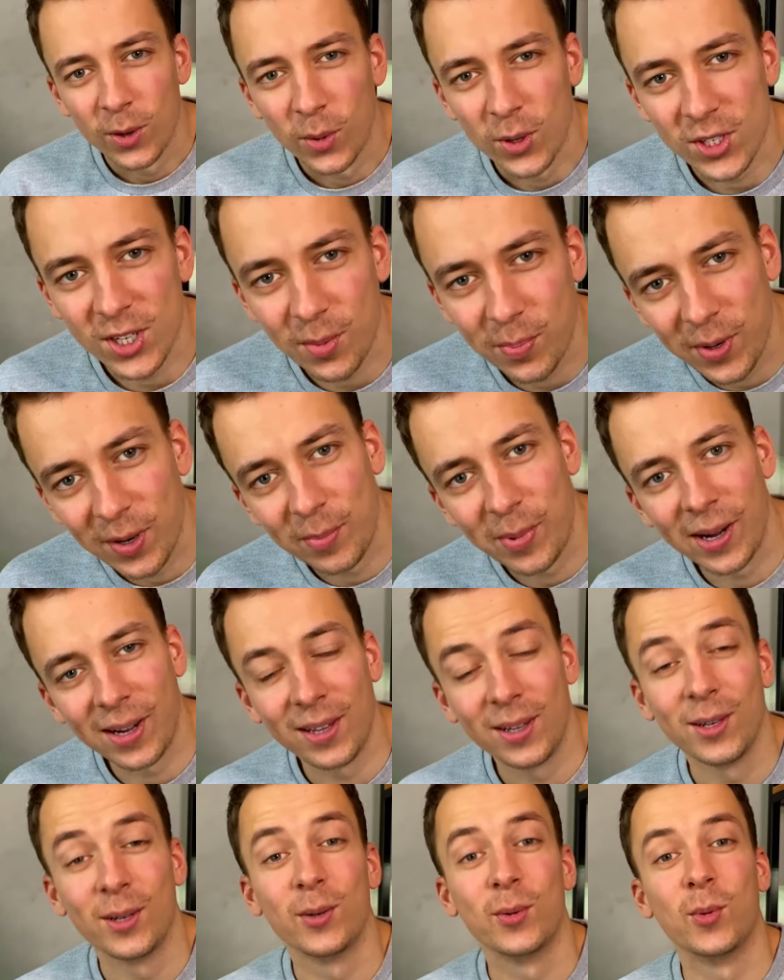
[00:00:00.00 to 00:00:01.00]
What's up
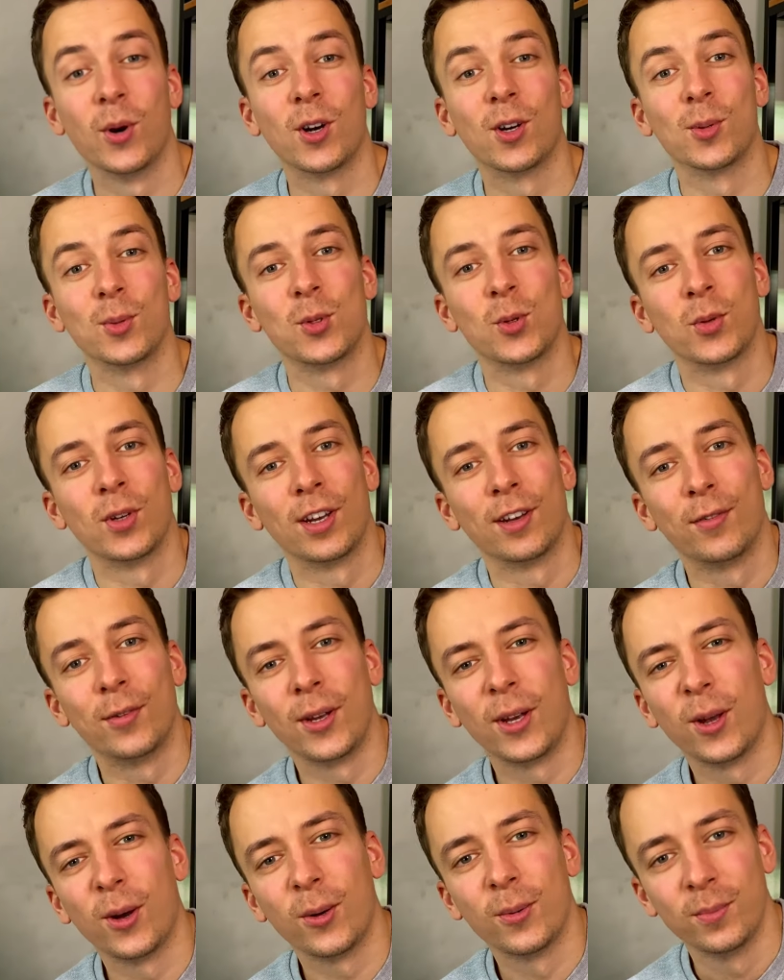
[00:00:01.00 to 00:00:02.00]
everybody, welcome to another
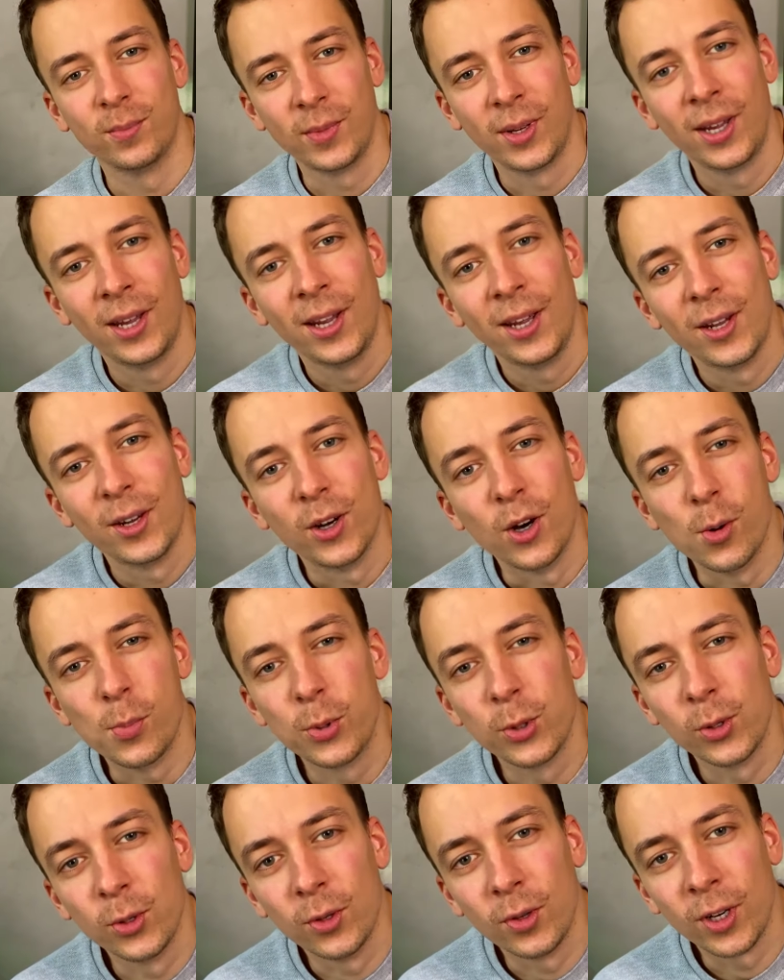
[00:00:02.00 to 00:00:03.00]
video. Hope
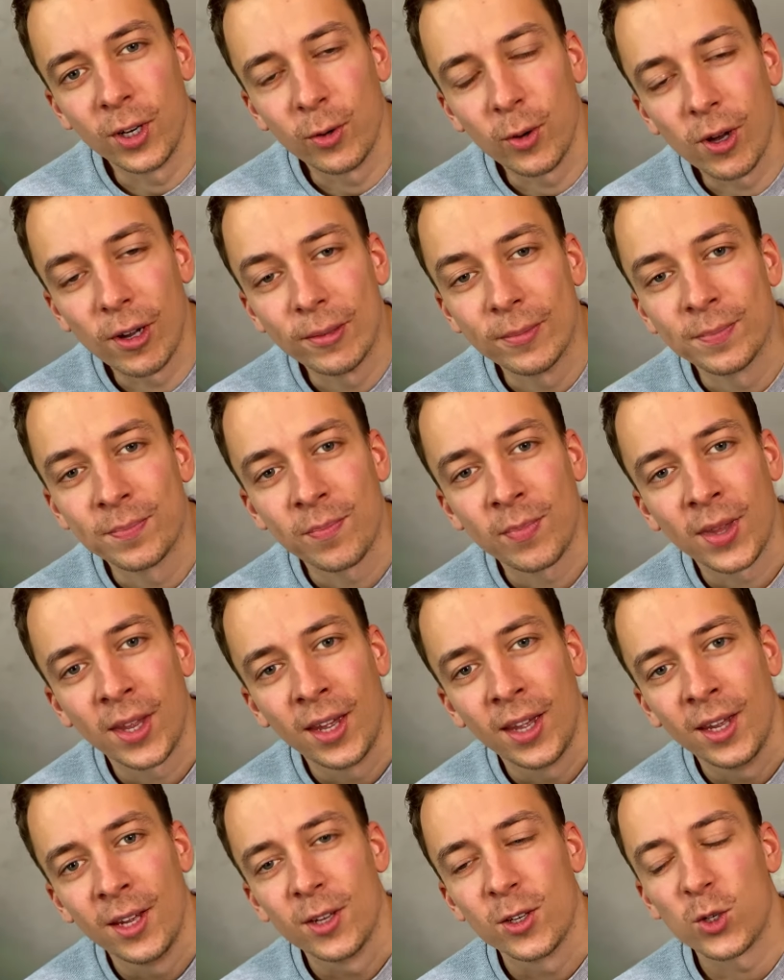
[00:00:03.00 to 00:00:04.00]
you're doing well.
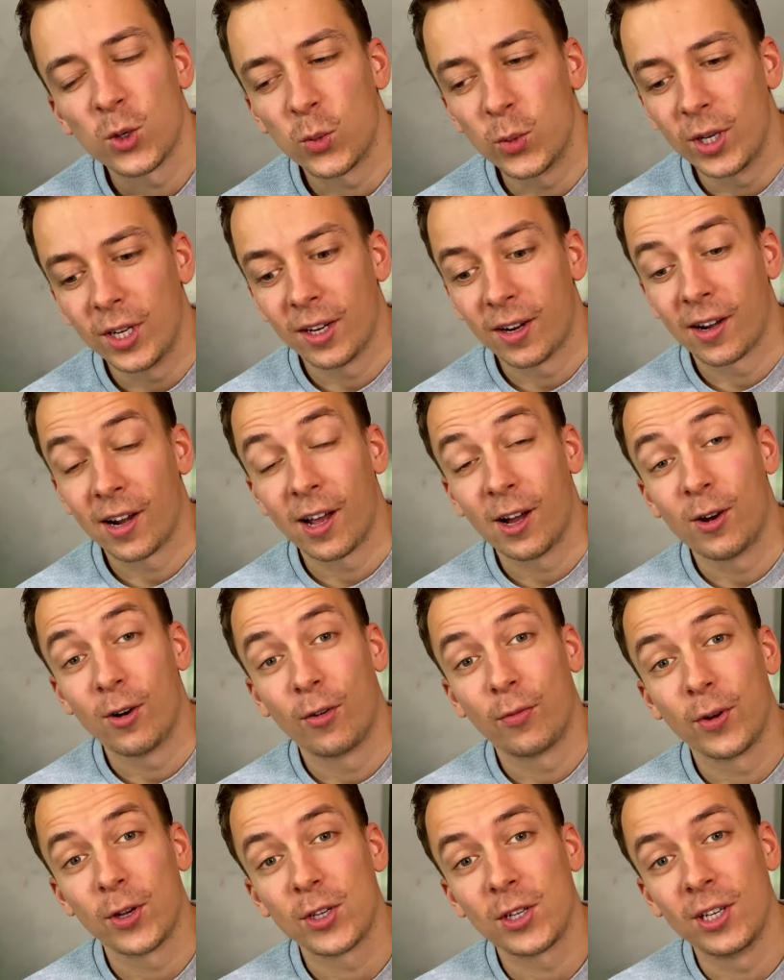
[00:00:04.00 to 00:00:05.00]
So we are now
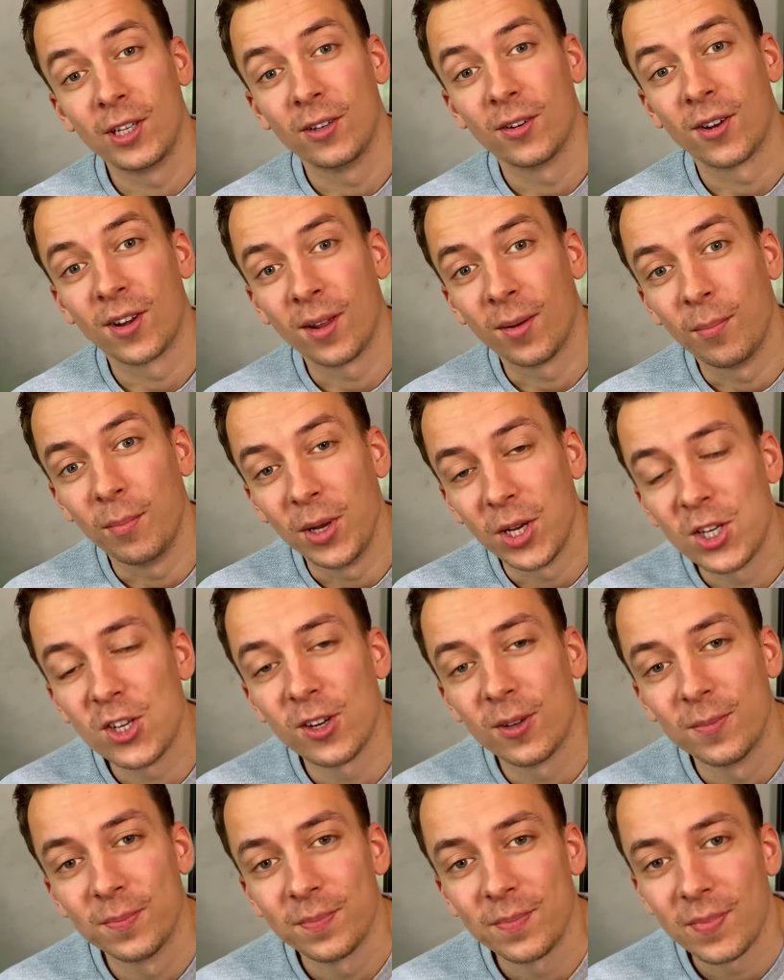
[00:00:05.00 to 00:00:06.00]
officially on a
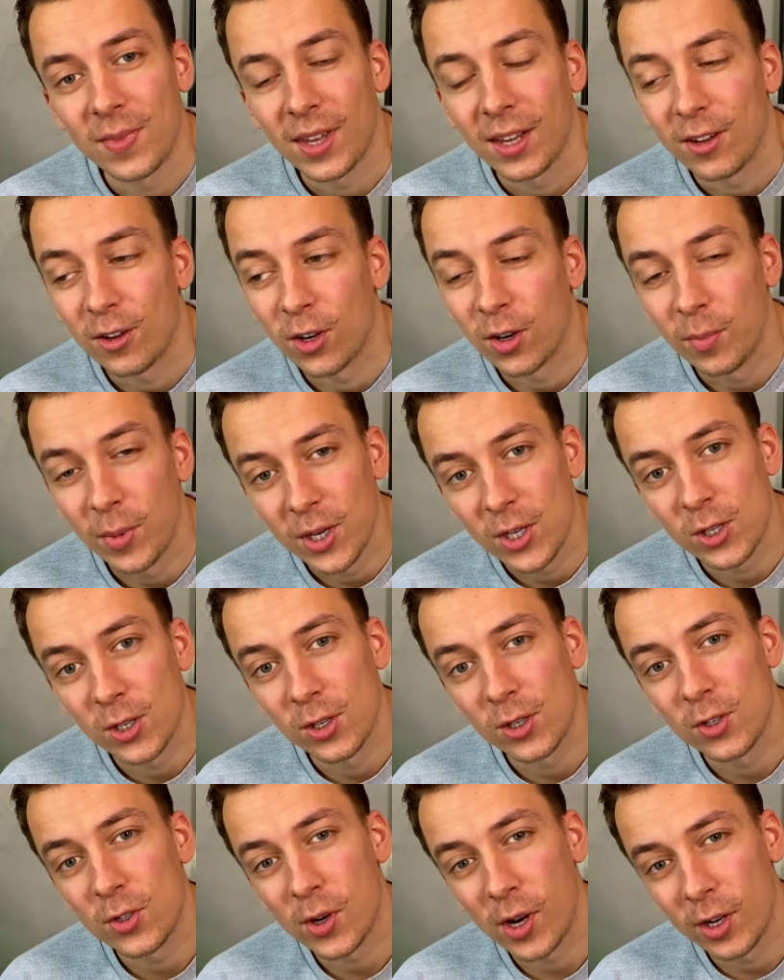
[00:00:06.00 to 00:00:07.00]
mission
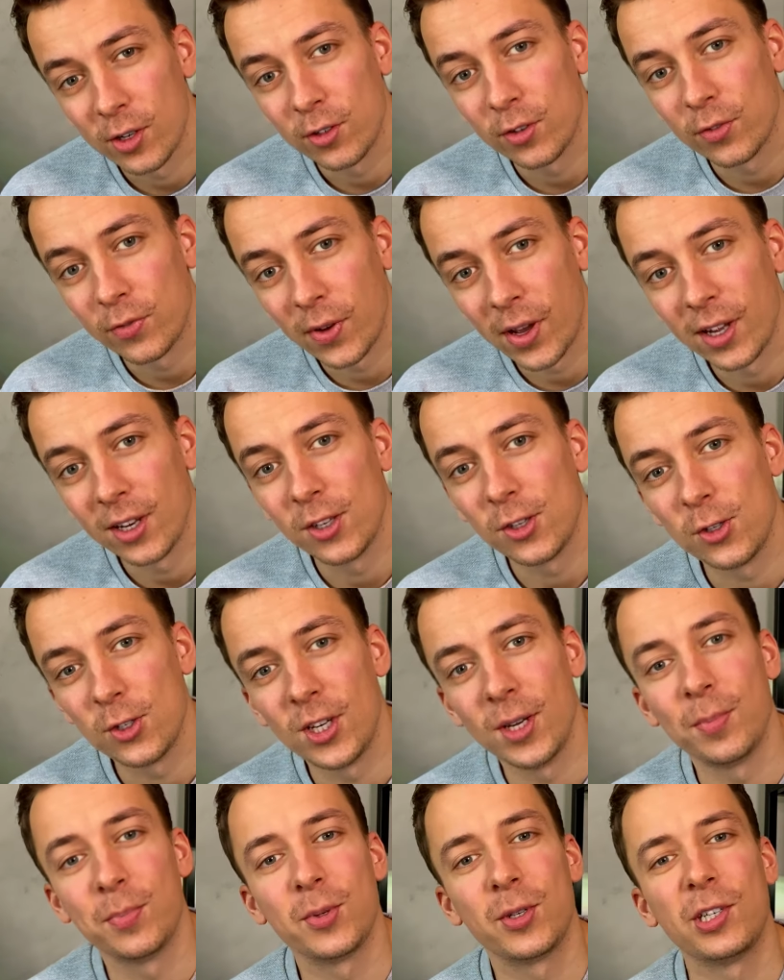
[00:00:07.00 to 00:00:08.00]
trying to find
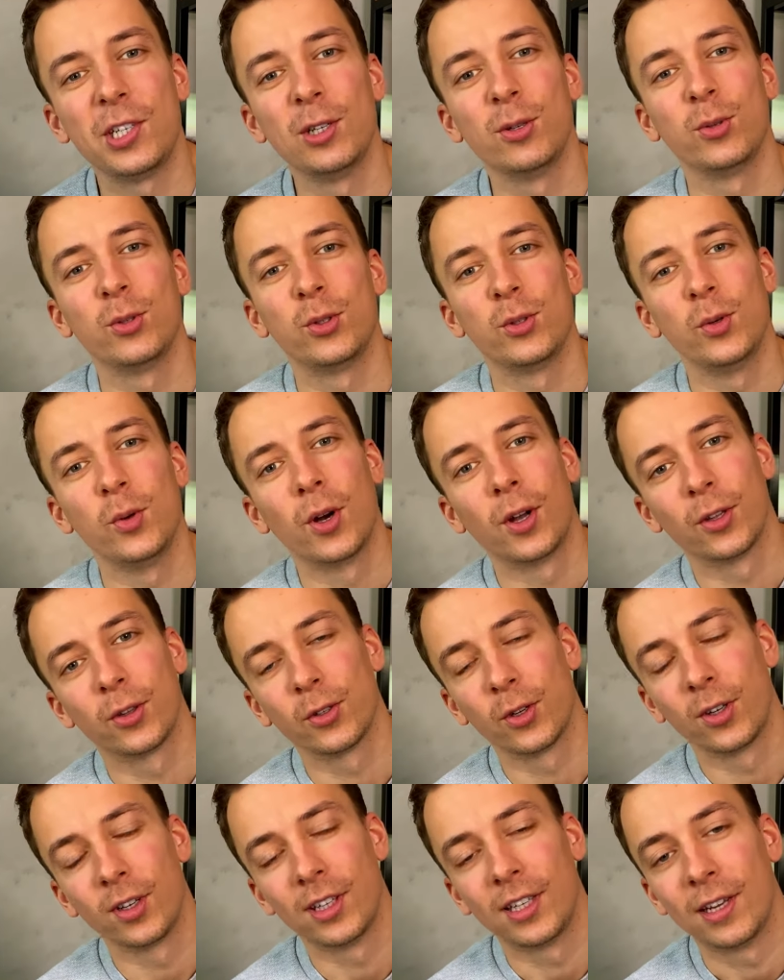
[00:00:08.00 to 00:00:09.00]
cheap CO2
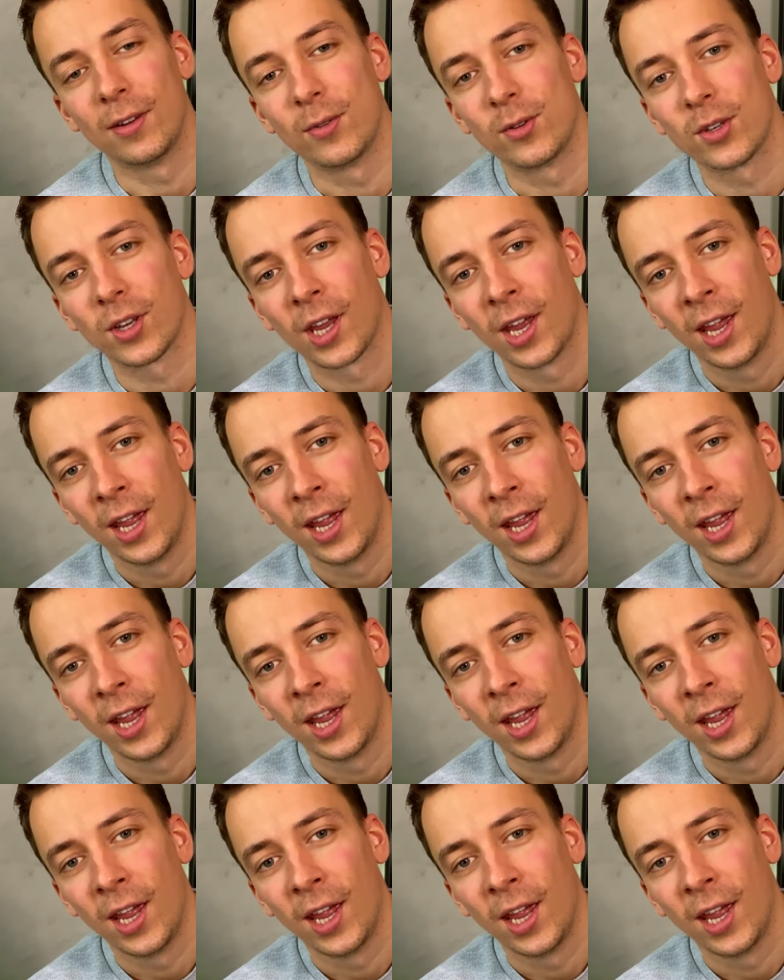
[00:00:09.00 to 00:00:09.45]
alternatives.